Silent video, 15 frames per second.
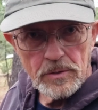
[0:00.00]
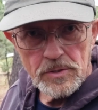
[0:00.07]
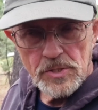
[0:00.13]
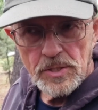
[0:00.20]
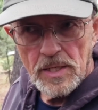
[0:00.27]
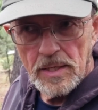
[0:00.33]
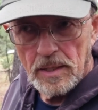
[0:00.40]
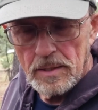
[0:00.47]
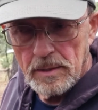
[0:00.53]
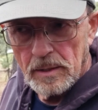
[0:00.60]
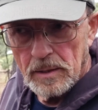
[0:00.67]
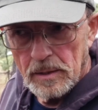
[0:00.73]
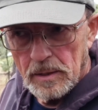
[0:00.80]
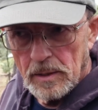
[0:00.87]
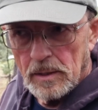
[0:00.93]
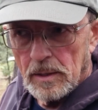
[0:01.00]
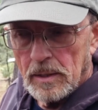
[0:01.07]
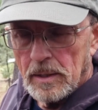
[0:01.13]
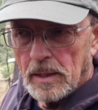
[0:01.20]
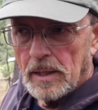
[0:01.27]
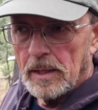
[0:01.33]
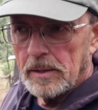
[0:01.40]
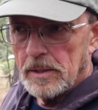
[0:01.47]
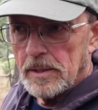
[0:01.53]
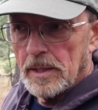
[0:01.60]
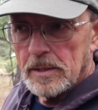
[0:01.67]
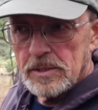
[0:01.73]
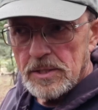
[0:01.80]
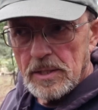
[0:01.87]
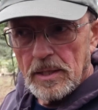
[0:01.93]
could see it. And the
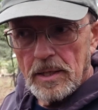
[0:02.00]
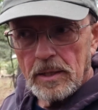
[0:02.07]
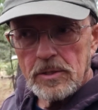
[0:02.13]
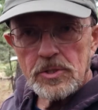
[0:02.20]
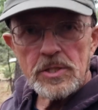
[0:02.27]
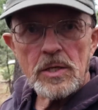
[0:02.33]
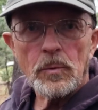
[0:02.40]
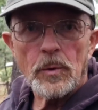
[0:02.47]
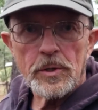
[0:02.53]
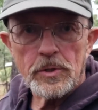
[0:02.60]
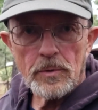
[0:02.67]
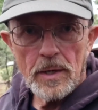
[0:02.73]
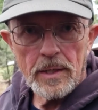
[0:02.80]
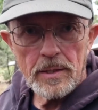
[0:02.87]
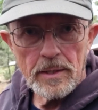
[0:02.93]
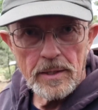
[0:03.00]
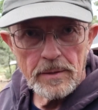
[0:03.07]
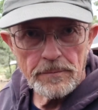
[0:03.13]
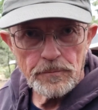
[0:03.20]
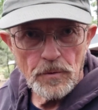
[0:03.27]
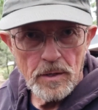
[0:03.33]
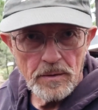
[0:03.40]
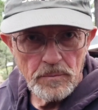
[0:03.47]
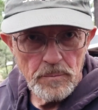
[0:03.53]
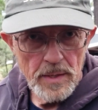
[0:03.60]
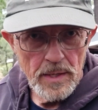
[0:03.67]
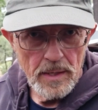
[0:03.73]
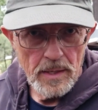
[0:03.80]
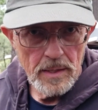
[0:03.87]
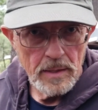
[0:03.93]
next thing, I could see one directly in front of
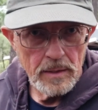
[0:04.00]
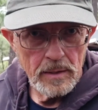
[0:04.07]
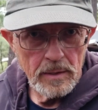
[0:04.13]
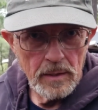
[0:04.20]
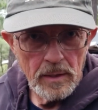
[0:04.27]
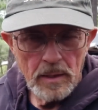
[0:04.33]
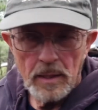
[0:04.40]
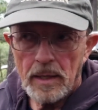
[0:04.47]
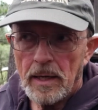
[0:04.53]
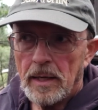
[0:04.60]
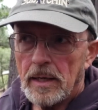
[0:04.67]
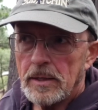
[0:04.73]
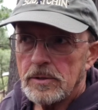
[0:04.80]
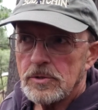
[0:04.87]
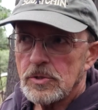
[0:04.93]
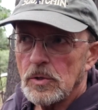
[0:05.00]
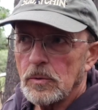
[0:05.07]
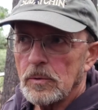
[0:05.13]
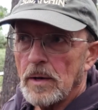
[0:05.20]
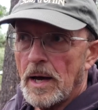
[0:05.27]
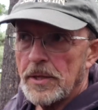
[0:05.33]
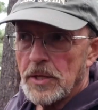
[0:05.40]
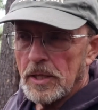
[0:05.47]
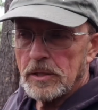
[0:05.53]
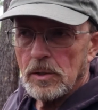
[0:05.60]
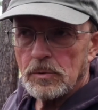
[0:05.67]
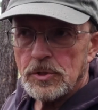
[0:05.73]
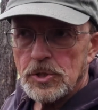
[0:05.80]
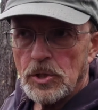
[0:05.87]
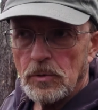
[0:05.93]
me. And so I thought there
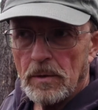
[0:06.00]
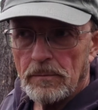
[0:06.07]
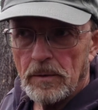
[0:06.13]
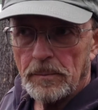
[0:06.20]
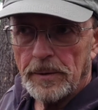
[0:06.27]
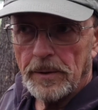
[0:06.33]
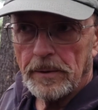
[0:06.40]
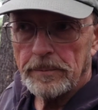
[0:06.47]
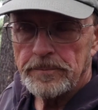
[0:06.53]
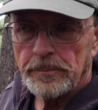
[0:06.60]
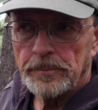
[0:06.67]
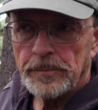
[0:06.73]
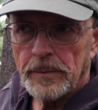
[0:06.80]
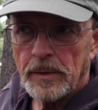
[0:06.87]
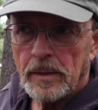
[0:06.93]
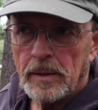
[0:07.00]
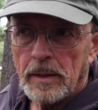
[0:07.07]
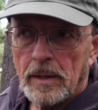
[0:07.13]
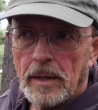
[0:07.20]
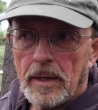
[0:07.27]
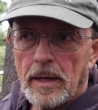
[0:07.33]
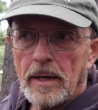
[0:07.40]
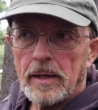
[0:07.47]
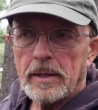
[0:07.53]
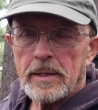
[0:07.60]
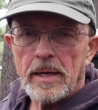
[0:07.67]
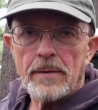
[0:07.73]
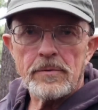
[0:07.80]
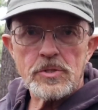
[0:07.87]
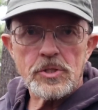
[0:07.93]
was 2 of them there.
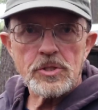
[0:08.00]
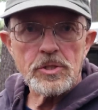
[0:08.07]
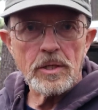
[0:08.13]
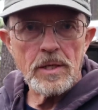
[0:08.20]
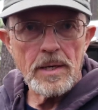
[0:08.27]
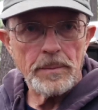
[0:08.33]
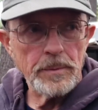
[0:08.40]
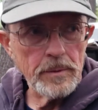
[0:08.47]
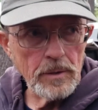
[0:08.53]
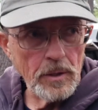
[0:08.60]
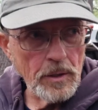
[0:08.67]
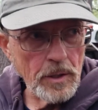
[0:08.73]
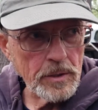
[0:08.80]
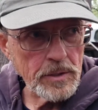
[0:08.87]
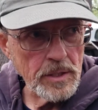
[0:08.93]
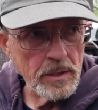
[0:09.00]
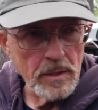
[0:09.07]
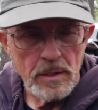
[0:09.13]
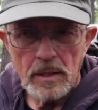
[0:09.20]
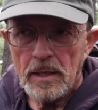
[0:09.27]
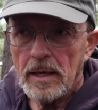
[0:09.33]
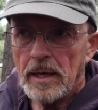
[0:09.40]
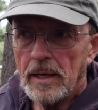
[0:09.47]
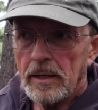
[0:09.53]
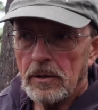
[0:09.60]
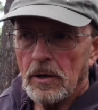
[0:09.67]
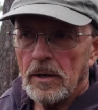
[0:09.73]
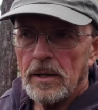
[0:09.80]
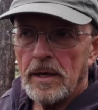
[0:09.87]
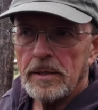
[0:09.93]
Kevin stood up and looked, and
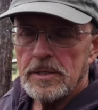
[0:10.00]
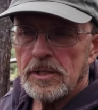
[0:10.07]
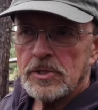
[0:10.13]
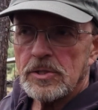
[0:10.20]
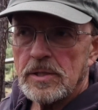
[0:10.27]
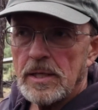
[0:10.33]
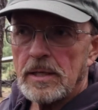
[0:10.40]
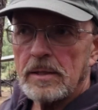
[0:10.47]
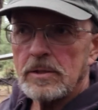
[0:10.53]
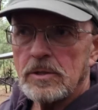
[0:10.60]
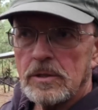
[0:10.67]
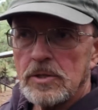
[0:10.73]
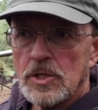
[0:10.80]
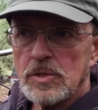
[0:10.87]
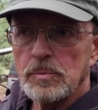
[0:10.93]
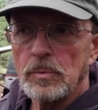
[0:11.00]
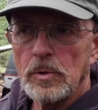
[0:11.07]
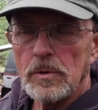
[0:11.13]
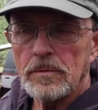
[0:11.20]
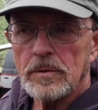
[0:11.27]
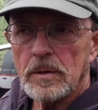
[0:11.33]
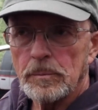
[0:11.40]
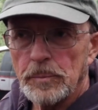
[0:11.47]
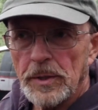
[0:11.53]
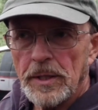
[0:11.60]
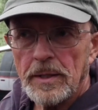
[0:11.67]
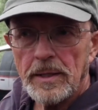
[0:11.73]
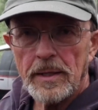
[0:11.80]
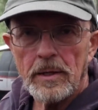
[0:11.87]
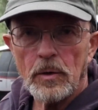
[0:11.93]
this thing just moved
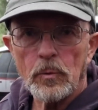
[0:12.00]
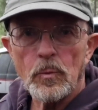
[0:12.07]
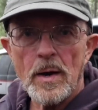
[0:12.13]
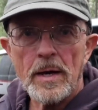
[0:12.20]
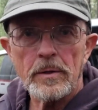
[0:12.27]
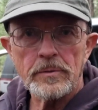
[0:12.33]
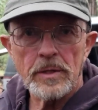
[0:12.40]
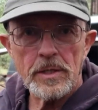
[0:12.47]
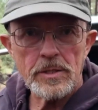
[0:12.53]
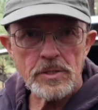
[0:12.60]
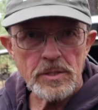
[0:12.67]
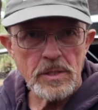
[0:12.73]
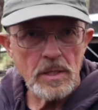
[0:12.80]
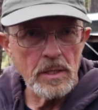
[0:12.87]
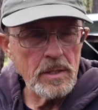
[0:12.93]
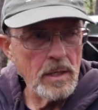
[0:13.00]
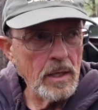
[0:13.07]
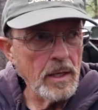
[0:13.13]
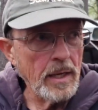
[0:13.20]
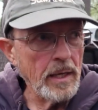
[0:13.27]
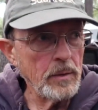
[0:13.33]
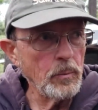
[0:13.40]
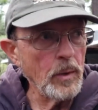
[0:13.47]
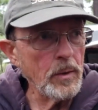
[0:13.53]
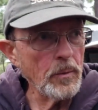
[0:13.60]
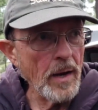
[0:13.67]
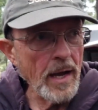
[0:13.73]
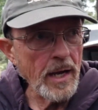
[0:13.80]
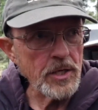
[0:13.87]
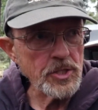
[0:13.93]
completely around us. And we
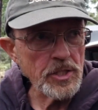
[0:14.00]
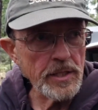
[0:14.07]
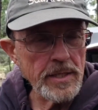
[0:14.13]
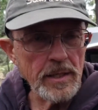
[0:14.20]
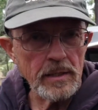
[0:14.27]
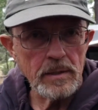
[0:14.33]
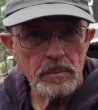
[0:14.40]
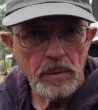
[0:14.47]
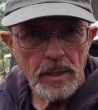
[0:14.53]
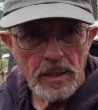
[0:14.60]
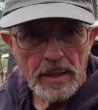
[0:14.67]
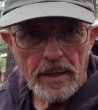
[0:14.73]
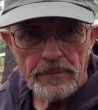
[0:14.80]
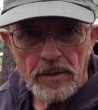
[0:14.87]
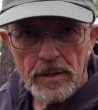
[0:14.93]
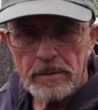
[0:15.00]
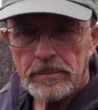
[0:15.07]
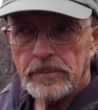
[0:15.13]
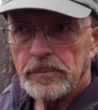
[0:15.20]
were actually in the middle of it.